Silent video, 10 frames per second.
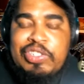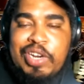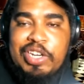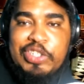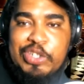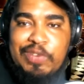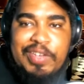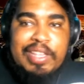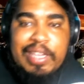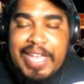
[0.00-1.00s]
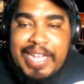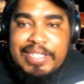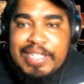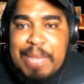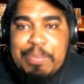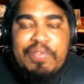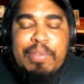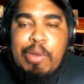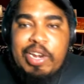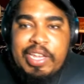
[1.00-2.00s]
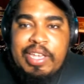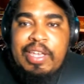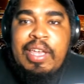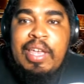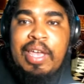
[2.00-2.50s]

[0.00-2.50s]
try to survey the landscape of the market,